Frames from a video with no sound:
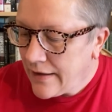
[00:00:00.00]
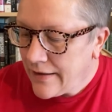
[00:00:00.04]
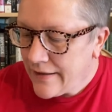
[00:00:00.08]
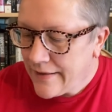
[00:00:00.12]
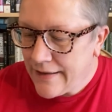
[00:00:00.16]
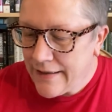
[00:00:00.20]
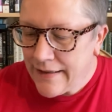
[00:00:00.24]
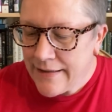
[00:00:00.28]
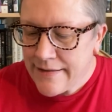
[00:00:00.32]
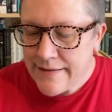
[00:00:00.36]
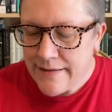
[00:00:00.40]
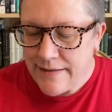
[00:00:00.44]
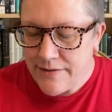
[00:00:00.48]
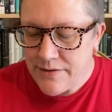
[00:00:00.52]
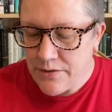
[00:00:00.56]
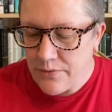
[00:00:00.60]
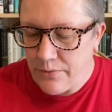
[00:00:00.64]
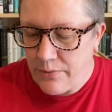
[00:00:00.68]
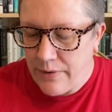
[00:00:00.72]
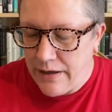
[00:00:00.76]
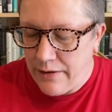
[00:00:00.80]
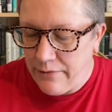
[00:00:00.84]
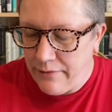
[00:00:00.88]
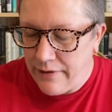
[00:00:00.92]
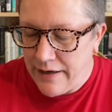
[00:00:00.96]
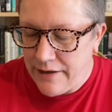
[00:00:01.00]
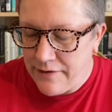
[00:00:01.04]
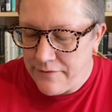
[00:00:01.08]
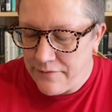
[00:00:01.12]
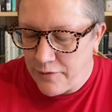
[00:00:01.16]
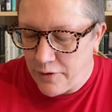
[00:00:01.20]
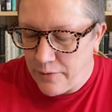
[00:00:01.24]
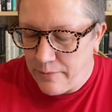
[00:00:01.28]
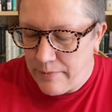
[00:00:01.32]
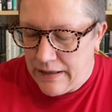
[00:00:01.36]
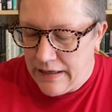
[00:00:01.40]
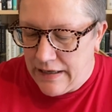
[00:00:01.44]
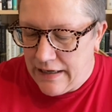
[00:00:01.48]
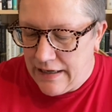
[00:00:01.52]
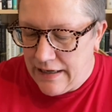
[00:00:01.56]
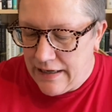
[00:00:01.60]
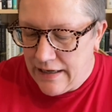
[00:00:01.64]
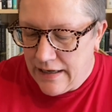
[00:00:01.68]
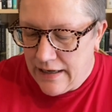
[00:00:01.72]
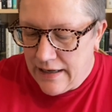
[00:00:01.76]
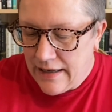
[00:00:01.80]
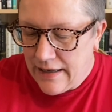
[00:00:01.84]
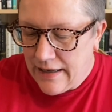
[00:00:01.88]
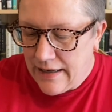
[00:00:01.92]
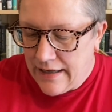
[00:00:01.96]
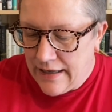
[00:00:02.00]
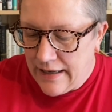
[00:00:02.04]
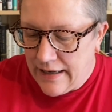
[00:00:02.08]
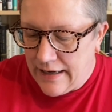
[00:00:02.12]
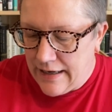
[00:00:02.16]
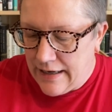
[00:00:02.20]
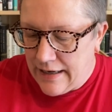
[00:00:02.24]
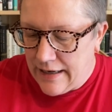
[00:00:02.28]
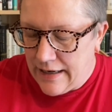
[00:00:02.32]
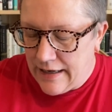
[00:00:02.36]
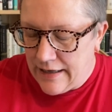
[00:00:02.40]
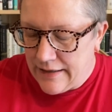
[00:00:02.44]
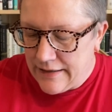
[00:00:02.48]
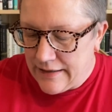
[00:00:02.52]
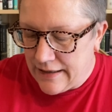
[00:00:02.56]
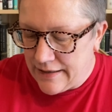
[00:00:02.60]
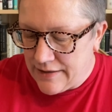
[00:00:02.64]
This is a reread for me. And